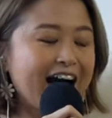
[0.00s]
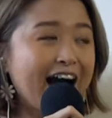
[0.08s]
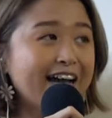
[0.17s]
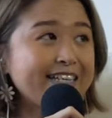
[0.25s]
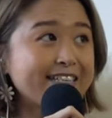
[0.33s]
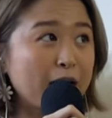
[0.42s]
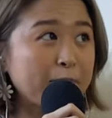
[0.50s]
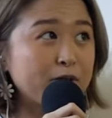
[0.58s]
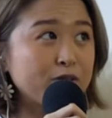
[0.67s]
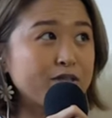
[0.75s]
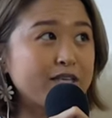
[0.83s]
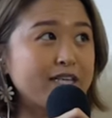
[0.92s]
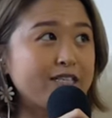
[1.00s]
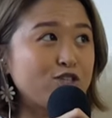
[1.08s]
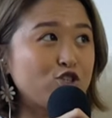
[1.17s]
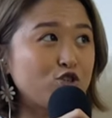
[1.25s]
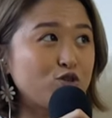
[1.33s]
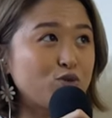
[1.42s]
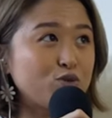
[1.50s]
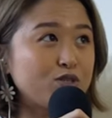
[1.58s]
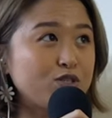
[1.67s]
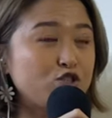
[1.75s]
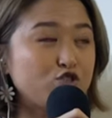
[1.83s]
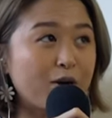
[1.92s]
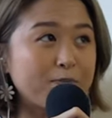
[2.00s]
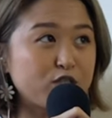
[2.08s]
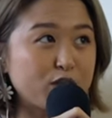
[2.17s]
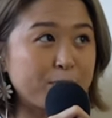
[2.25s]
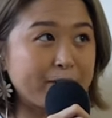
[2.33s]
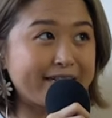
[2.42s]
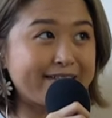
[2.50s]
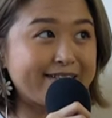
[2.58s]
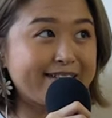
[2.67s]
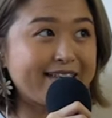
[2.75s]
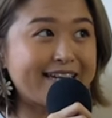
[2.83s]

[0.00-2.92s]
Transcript: I dabbled into drop shipping.